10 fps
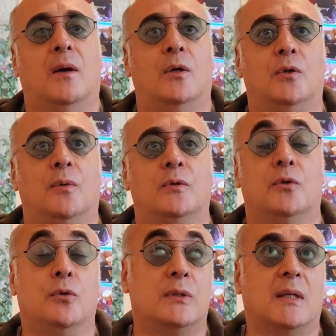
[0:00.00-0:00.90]
or you want
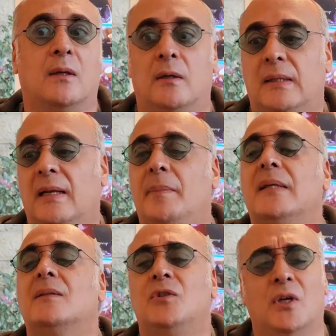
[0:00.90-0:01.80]
to use it on a daily basis,